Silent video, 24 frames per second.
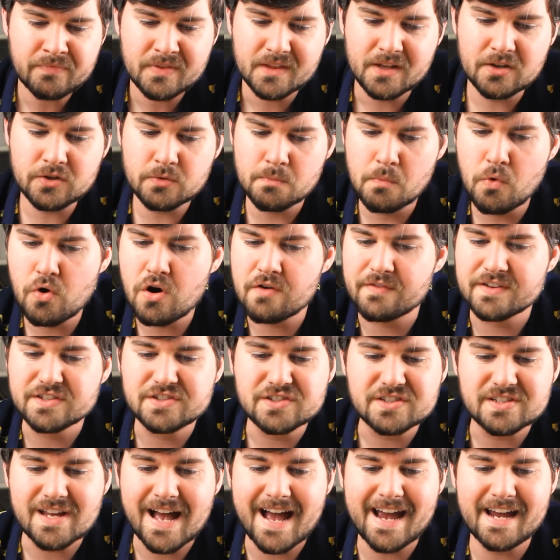This is more of a
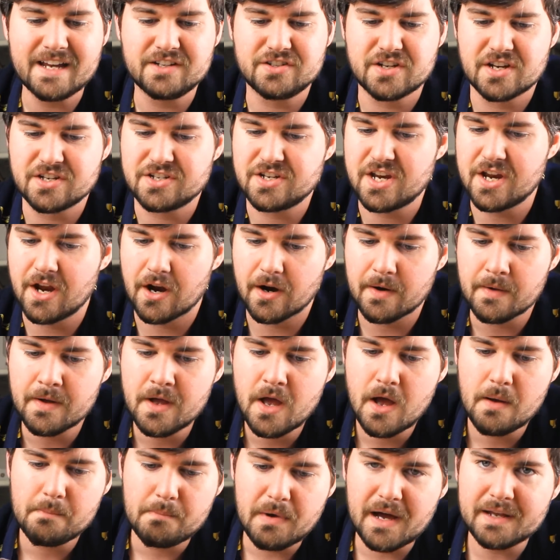side dish here.
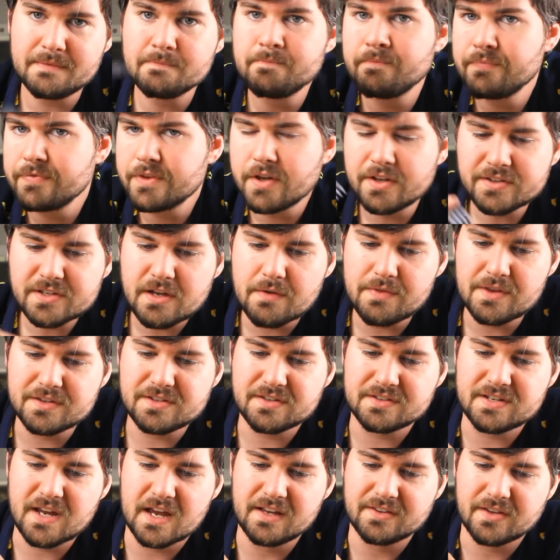But let's give this
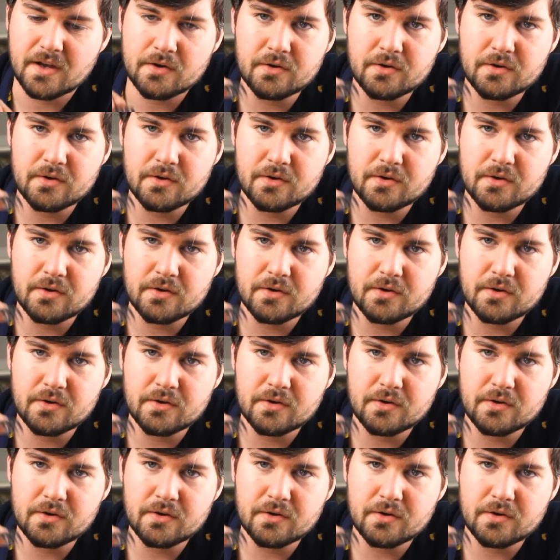a taste.